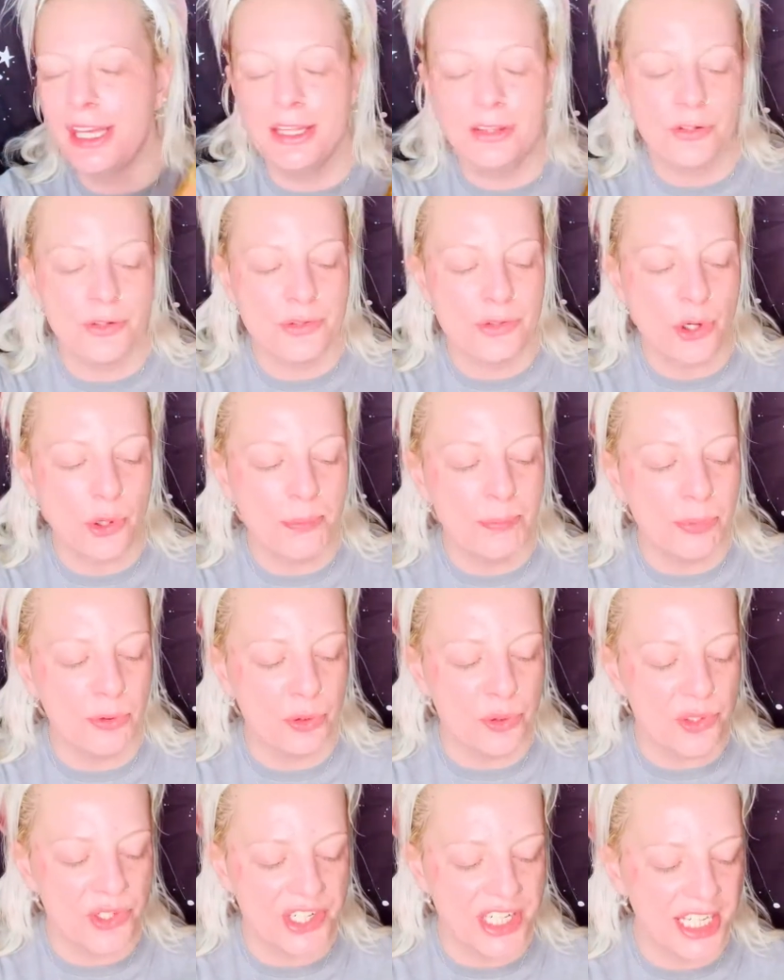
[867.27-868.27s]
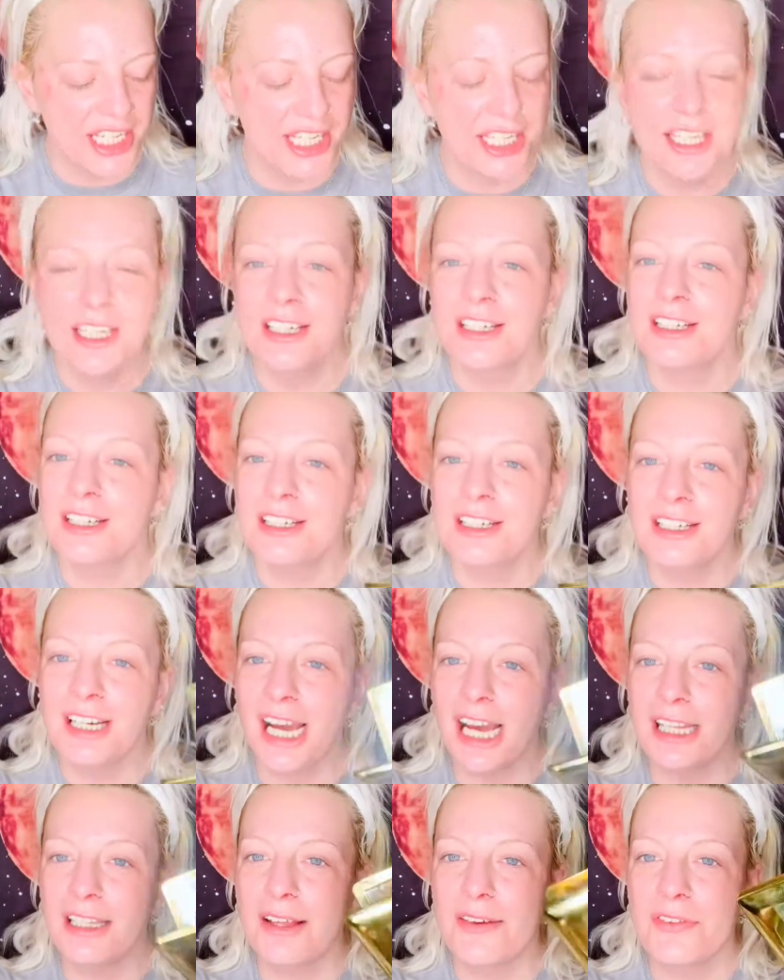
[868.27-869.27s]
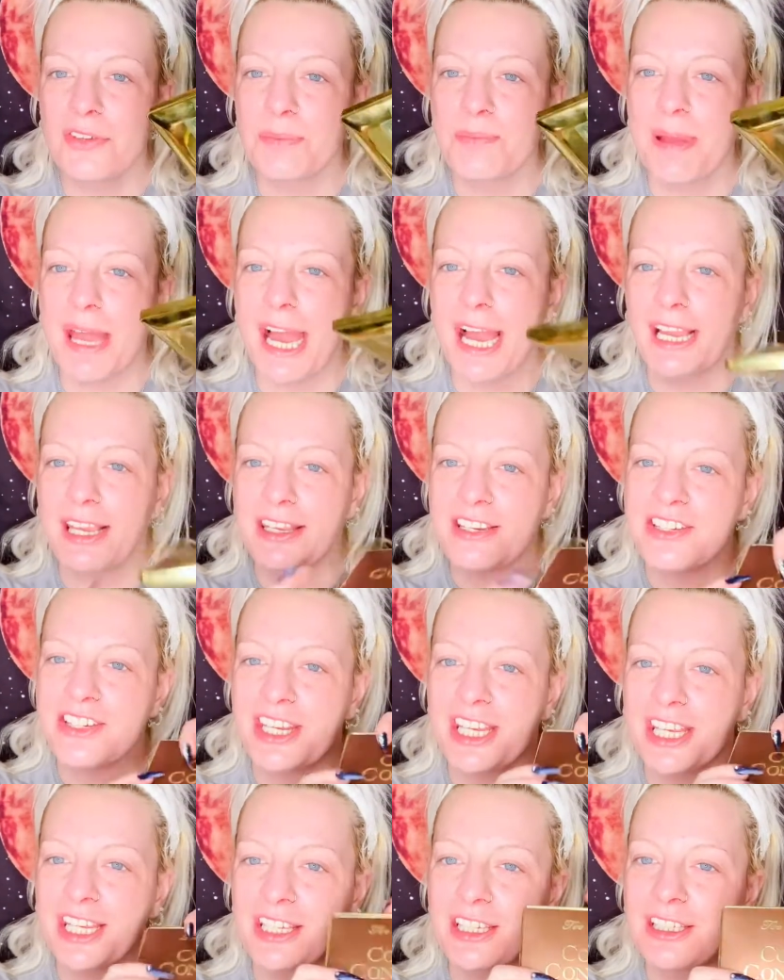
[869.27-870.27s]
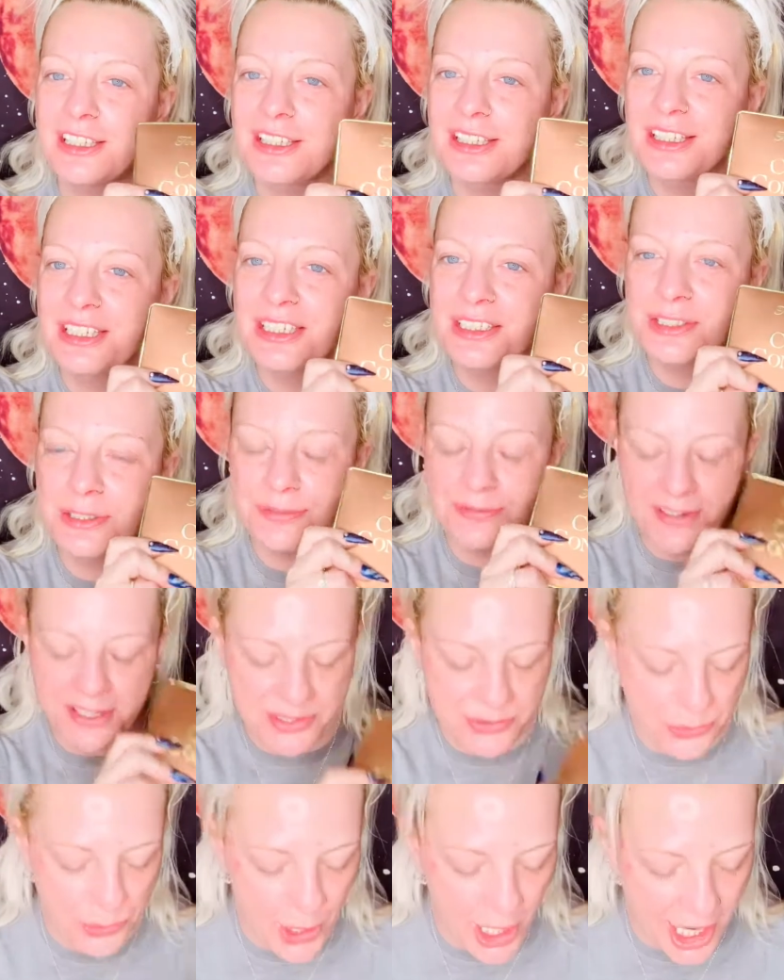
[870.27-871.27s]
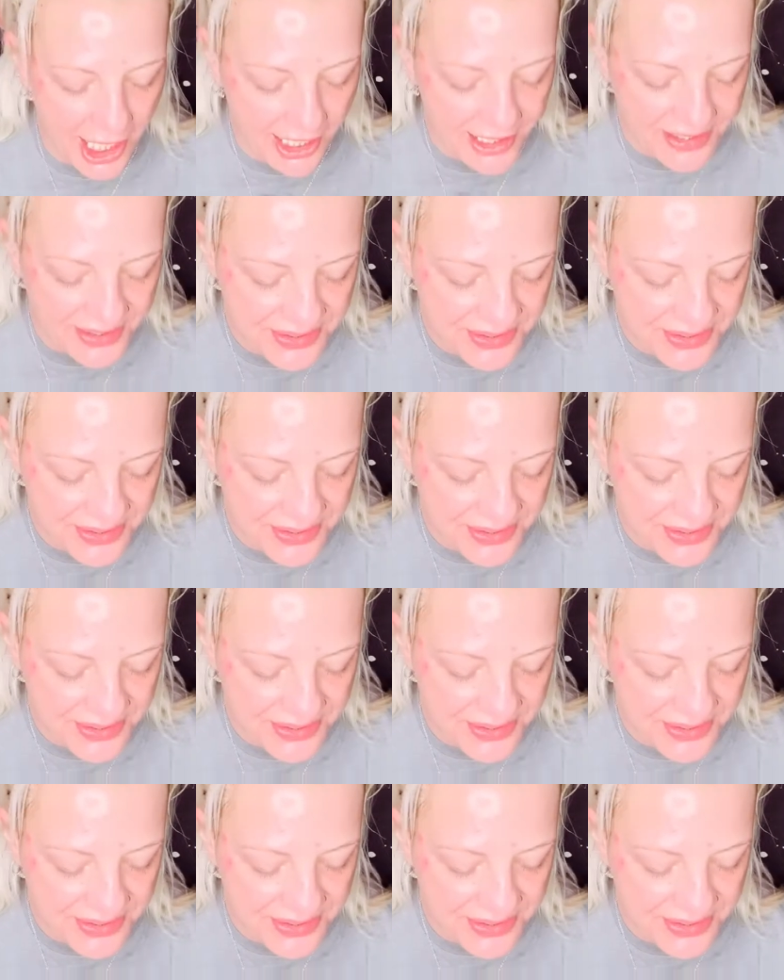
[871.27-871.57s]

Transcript: they're so bougie. I love their packaging. Too Faced rocks.